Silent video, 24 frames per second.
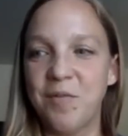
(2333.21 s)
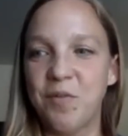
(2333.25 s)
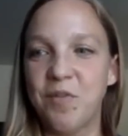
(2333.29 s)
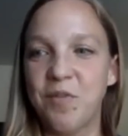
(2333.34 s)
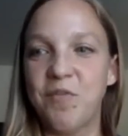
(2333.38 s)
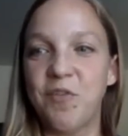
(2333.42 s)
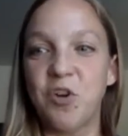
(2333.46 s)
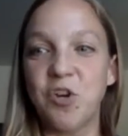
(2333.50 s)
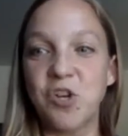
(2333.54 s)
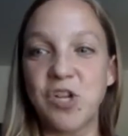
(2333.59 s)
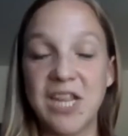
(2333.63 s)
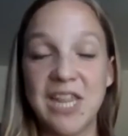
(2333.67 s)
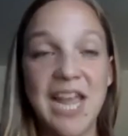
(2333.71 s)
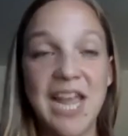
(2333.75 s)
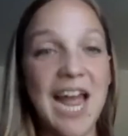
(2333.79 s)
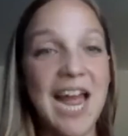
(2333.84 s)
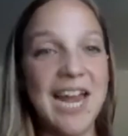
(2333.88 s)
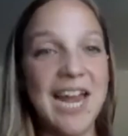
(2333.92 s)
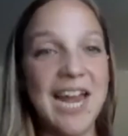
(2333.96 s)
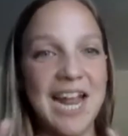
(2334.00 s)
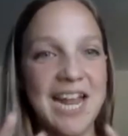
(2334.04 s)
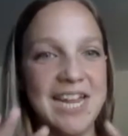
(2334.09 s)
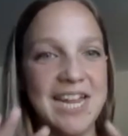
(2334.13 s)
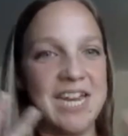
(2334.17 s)
refers to
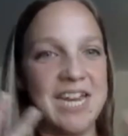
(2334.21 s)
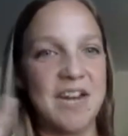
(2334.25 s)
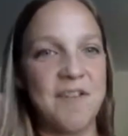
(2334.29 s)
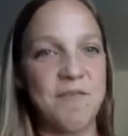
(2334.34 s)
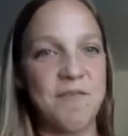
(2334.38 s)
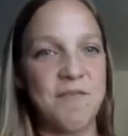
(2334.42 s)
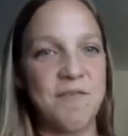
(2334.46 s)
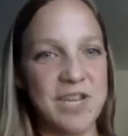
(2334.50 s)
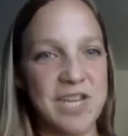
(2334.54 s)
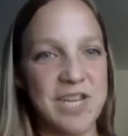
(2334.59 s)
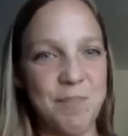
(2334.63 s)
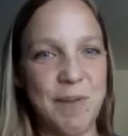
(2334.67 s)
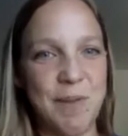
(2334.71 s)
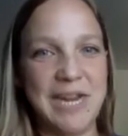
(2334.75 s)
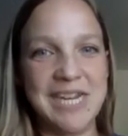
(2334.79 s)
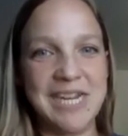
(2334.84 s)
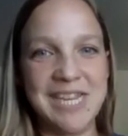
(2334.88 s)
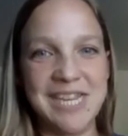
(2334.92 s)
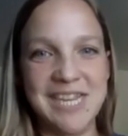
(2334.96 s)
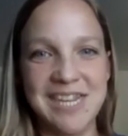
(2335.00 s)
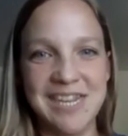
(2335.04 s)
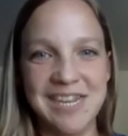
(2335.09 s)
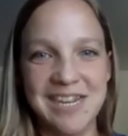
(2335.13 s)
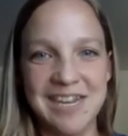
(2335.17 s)
that as kind of
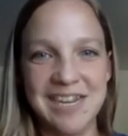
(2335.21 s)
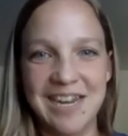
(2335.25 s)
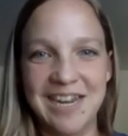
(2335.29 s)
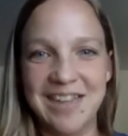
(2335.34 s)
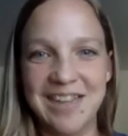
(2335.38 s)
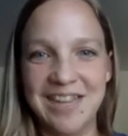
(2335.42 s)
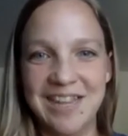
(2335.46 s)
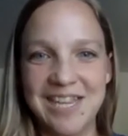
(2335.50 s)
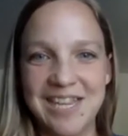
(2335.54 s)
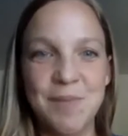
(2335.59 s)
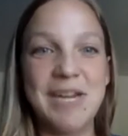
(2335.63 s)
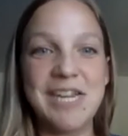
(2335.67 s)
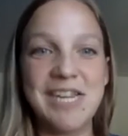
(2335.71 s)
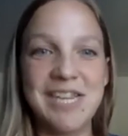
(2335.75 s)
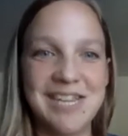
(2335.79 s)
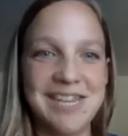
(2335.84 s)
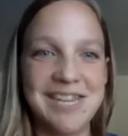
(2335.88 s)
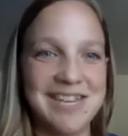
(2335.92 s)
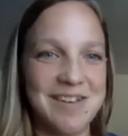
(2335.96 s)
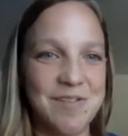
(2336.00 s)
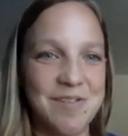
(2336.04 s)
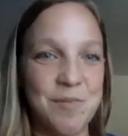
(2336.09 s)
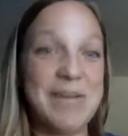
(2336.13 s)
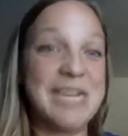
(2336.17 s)
space, the space
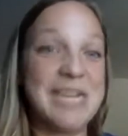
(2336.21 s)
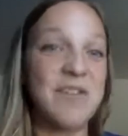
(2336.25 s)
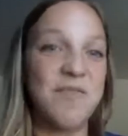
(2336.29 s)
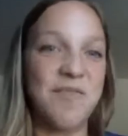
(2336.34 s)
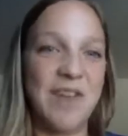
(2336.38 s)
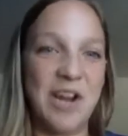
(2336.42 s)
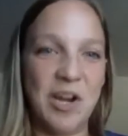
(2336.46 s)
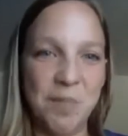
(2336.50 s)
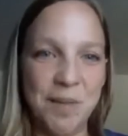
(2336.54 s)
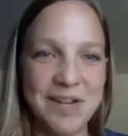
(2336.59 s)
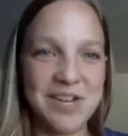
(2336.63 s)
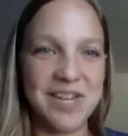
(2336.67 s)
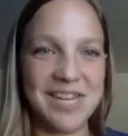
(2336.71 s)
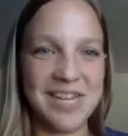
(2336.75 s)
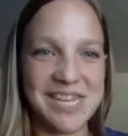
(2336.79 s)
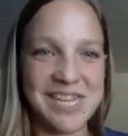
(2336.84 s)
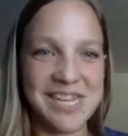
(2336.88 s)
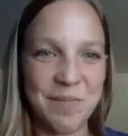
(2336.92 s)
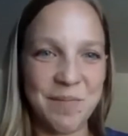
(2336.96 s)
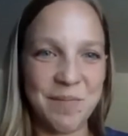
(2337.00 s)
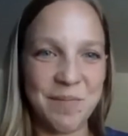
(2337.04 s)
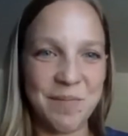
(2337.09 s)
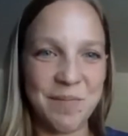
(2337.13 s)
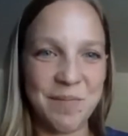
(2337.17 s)
space
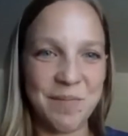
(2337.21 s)
environmentalism,